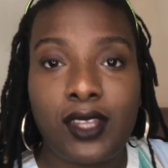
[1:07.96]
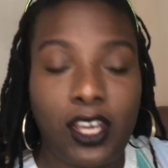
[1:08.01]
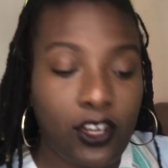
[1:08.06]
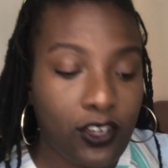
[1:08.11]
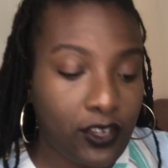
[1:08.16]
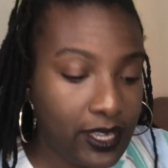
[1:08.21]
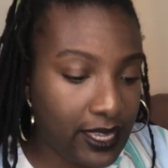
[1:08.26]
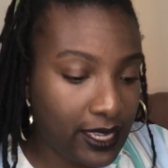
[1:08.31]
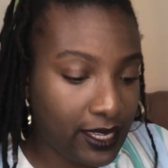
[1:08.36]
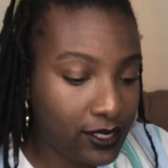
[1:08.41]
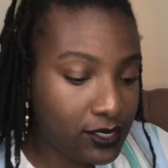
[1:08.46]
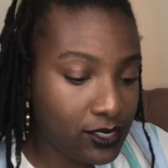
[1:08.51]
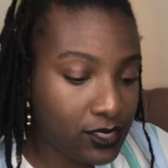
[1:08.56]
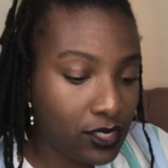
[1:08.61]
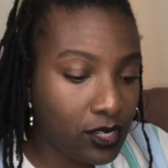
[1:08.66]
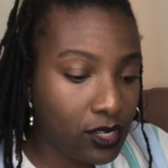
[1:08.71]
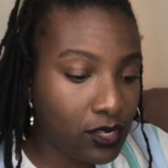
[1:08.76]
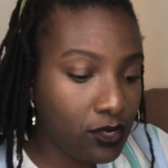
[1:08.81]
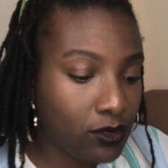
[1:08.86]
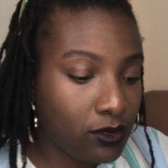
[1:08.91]
Okay,
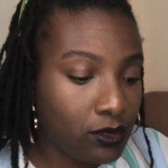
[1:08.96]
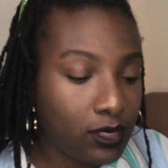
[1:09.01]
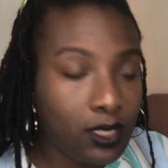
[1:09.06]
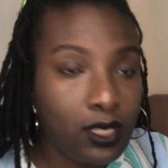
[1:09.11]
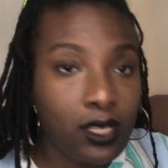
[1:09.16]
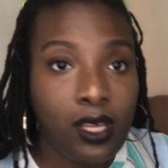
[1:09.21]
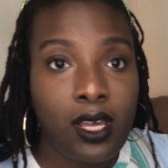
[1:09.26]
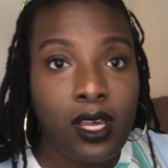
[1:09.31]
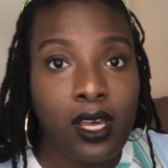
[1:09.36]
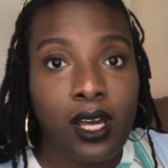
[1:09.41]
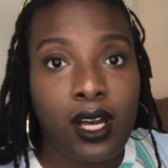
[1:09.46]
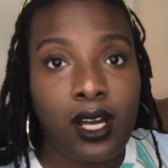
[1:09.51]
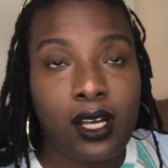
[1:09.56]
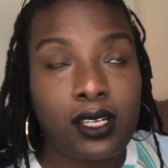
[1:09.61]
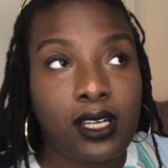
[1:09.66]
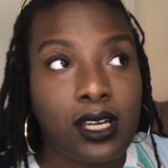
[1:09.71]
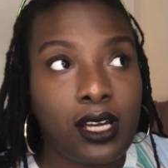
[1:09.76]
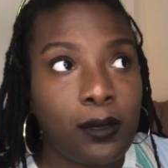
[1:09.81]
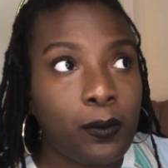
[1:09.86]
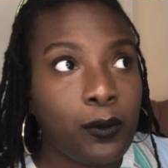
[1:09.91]
so a
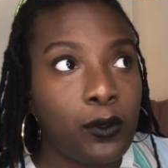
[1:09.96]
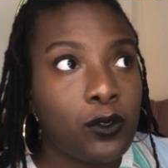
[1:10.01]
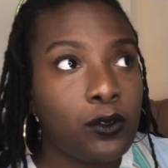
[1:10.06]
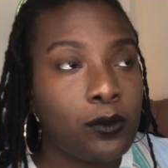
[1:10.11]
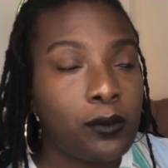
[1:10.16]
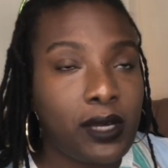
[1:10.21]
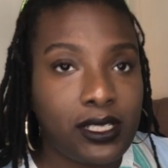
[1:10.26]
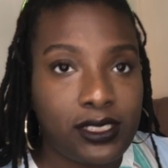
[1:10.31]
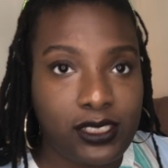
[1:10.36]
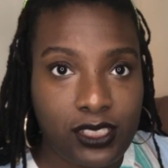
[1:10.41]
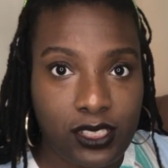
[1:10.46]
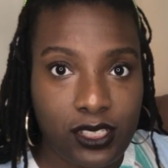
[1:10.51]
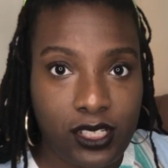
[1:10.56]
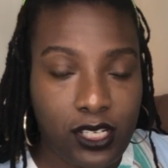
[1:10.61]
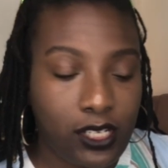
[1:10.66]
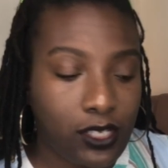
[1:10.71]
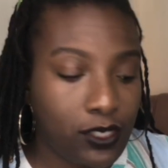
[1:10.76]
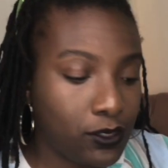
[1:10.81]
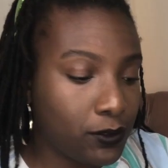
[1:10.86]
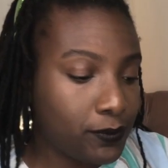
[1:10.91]
couple months
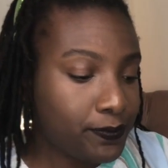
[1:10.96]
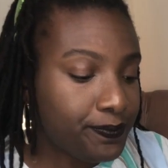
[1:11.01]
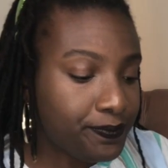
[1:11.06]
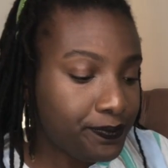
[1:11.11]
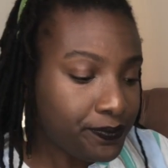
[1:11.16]
ago,